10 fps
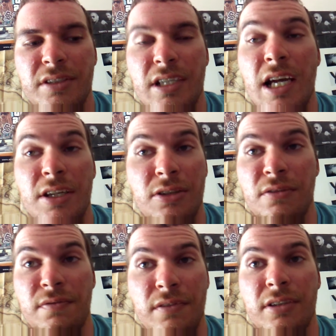I
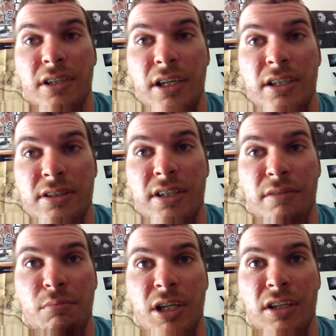definitely gotta
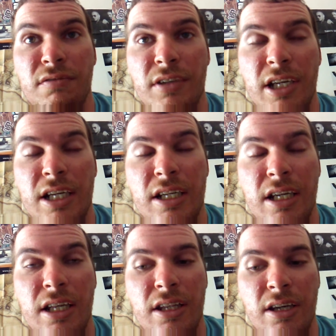save money for that.
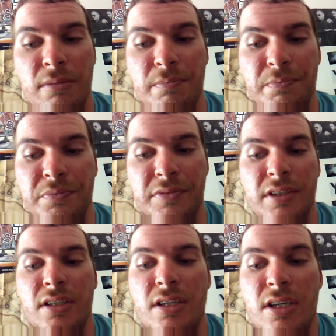And then
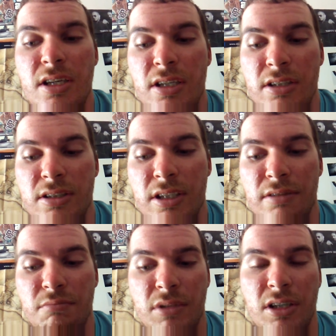
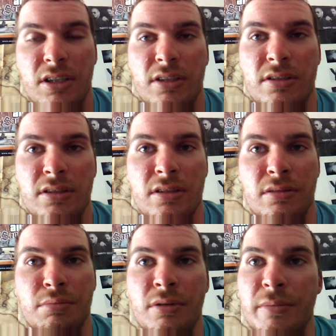save money
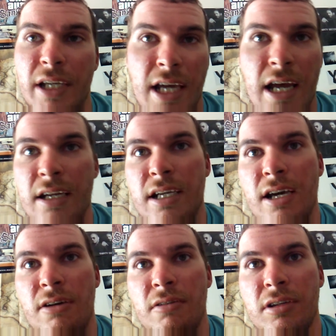to put my cat
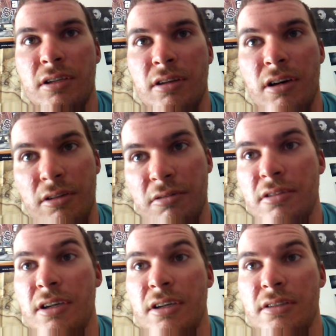down and other
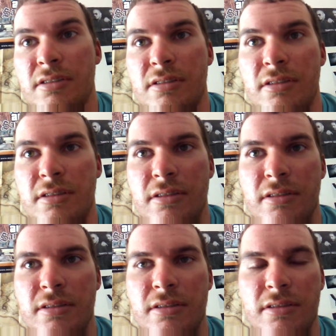things.
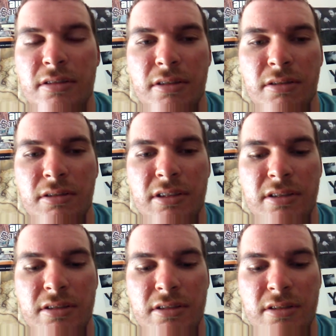So
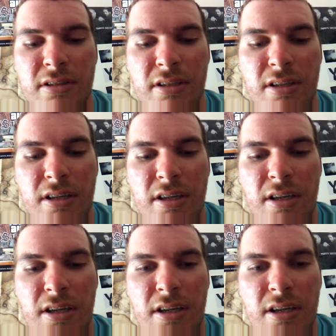it's
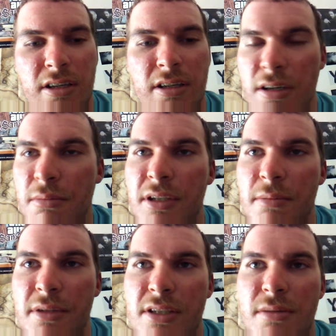gonna be
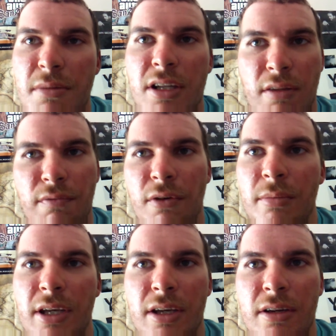a busy month for
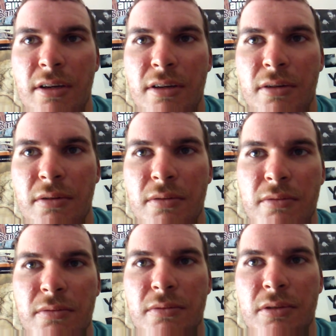me
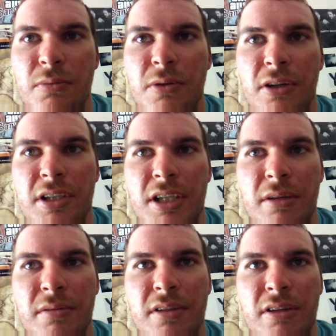with
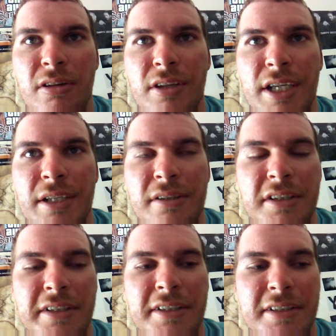working and all
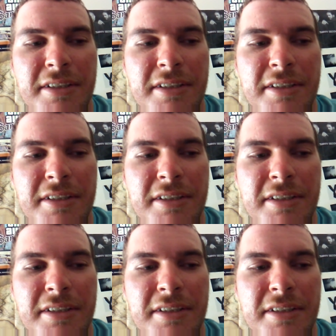that.